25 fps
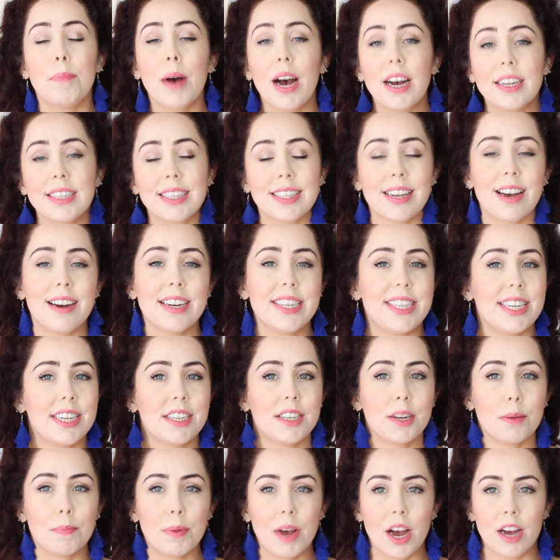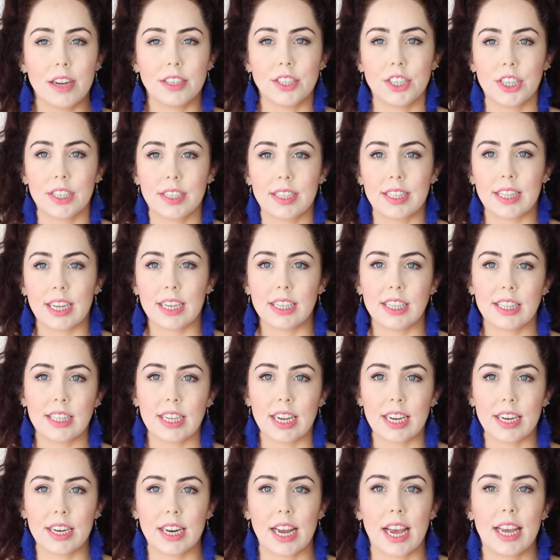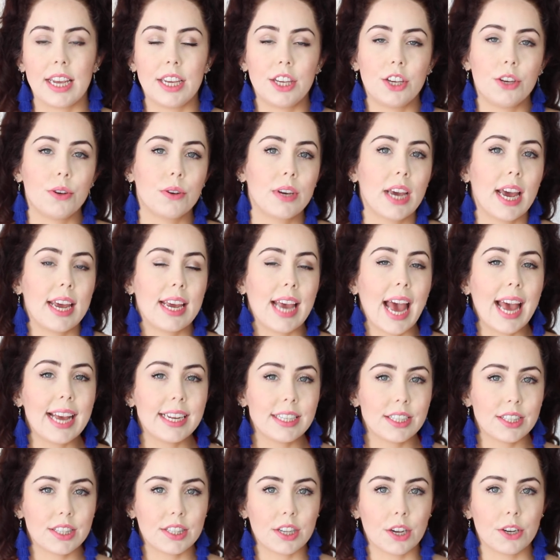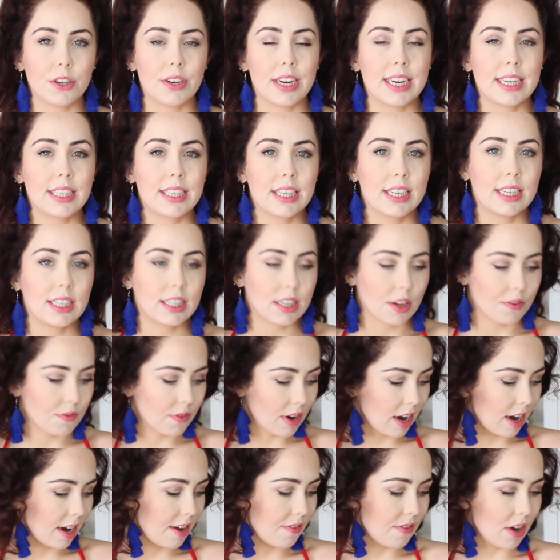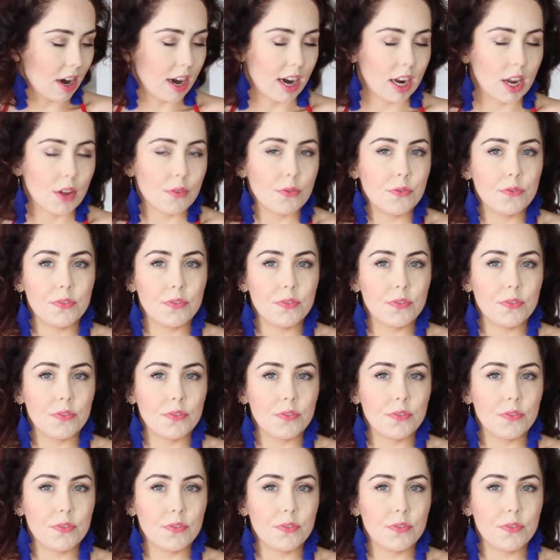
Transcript: But I did purchase this in a UK 8, so it is very, very